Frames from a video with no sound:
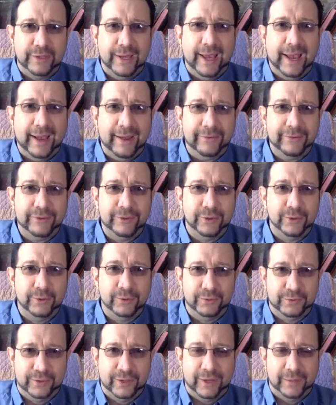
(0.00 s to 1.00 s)
have
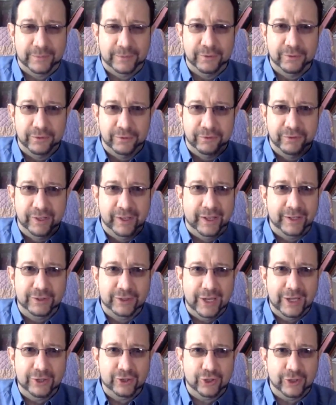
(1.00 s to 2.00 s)
to come to the
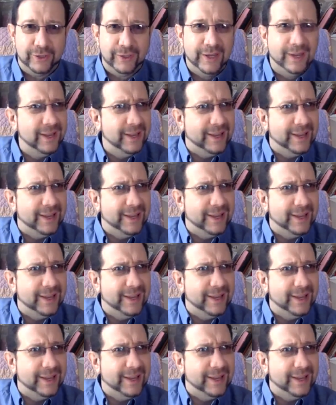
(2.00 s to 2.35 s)
realization